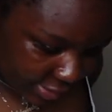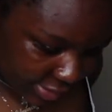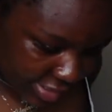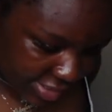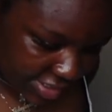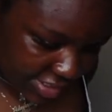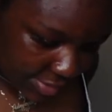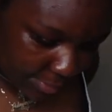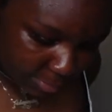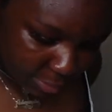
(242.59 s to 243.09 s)
it
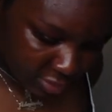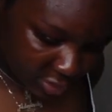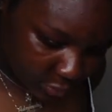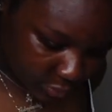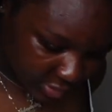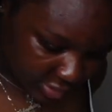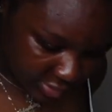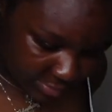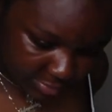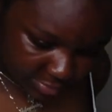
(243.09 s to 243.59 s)
didn't blow
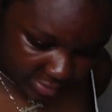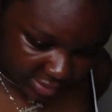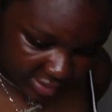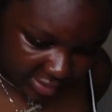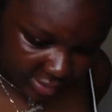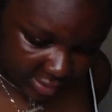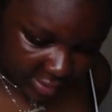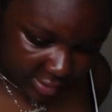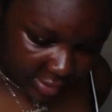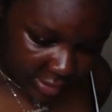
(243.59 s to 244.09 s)
up,
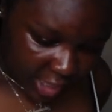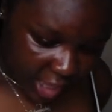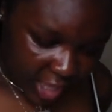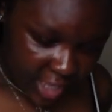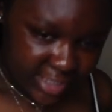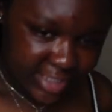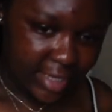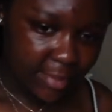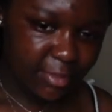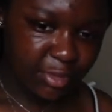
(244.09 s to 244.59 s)
but
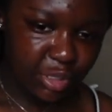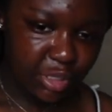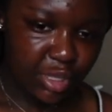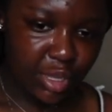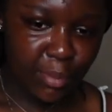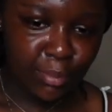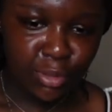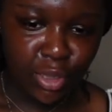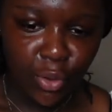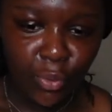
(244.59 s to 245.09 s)
to me
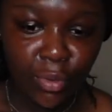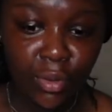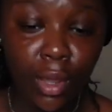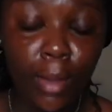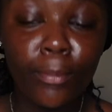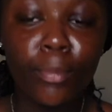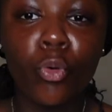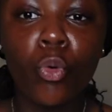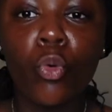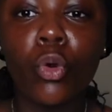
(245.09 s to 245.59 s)
it blew up
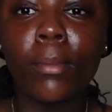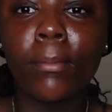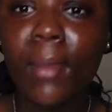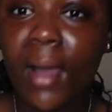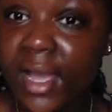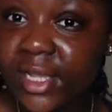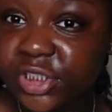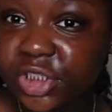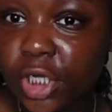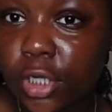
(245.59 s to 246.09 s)
on
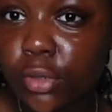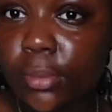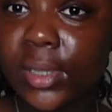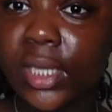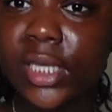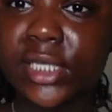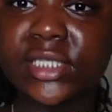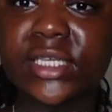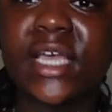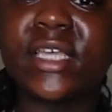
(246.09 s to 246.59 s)
my channel
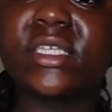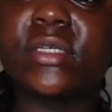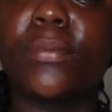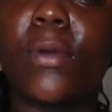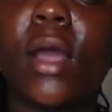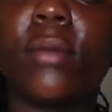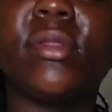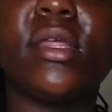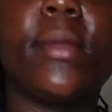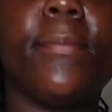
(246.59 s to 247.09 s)
because that's
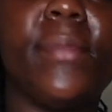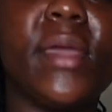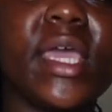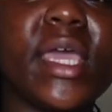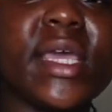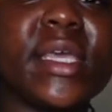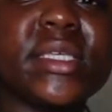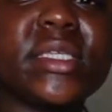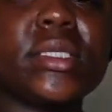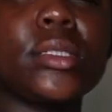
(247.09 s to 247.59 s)
probably the
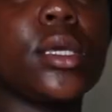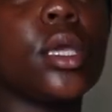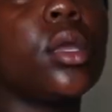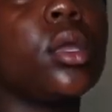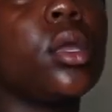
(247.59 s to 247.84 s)
biggest.